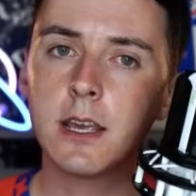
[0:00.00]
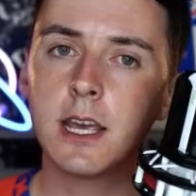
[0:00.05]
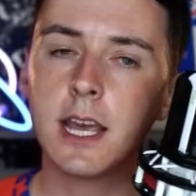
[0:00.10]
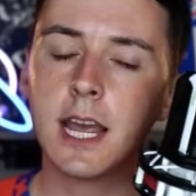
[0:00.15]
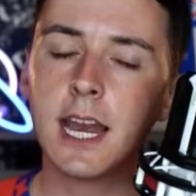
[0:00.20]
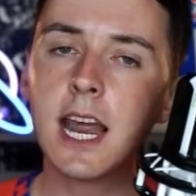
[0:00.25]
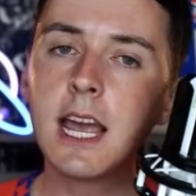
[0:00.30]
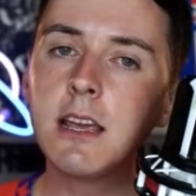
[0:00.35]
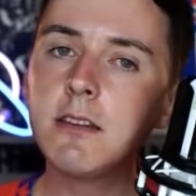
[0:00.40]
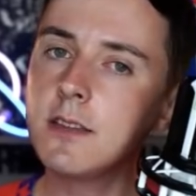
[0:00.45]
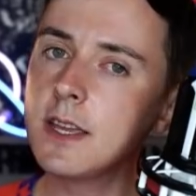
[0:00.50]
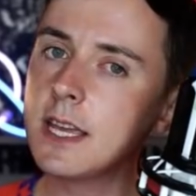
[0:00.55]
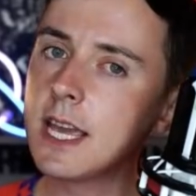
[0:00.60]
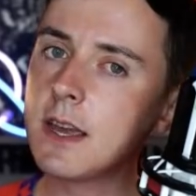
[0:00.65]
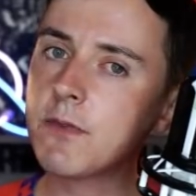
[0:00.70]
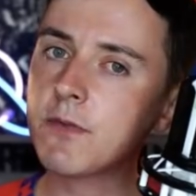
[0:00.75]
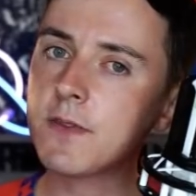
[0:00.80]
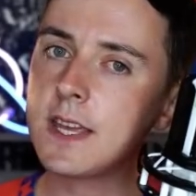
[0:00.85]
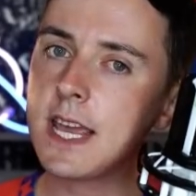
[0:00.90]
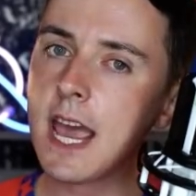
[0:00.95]
And I think
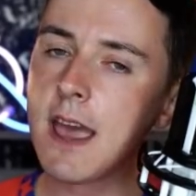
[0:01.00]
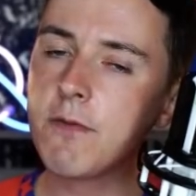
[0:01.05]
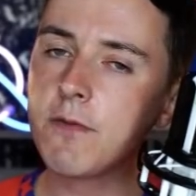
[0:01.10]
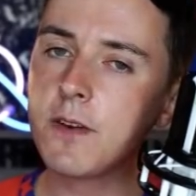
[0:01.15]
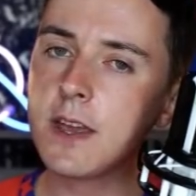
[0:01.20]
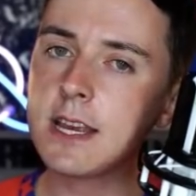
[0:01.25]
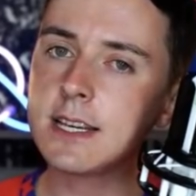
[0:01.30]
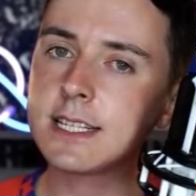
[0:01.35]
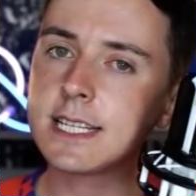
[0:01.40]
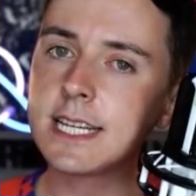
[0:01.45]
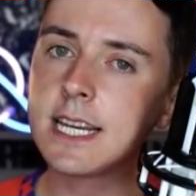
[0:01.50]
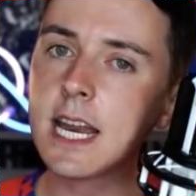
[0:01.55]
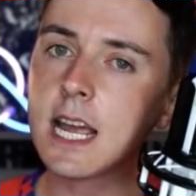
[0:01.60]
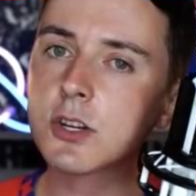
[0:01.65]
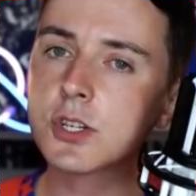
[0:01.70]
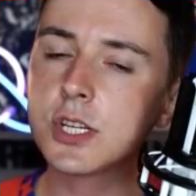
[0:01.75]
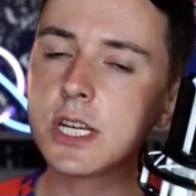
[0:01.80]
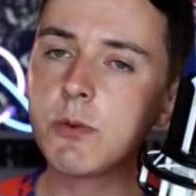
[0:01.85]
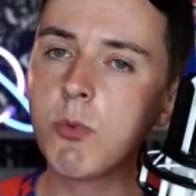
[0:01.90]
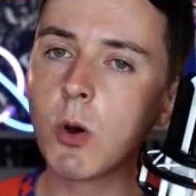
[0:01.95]
if the FA did
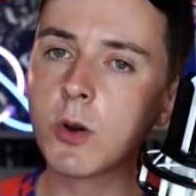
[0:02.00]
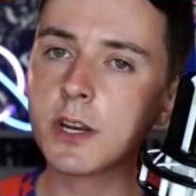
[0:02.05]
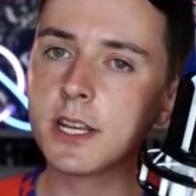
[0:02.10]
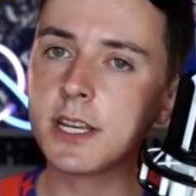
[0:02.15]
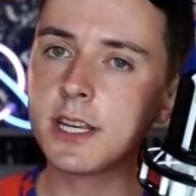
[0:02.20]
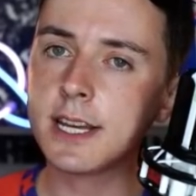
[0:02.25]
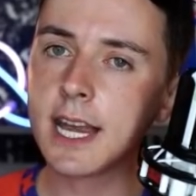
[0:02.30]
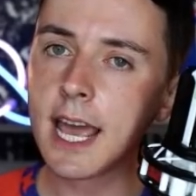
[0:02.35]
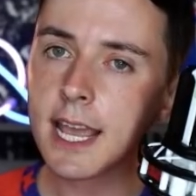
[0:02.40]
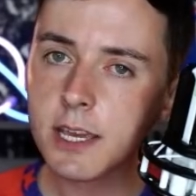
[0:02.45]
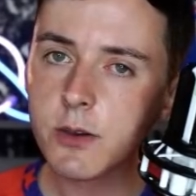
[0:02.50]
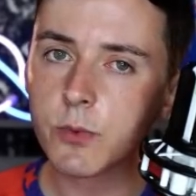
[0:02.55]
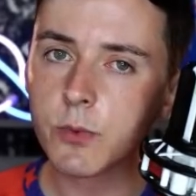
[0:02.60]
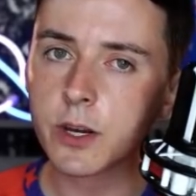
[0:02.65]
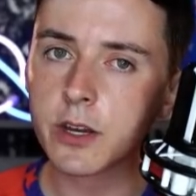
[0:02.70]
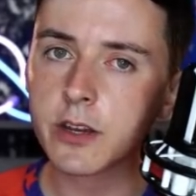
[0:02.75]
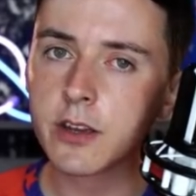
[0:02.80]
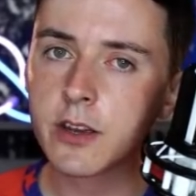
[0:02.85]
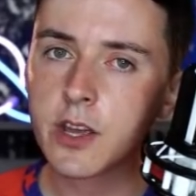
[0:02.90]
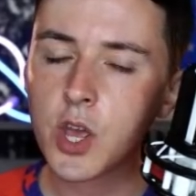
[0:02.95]
actually want to unite
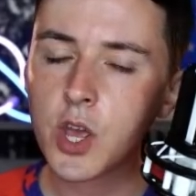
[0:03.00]
with,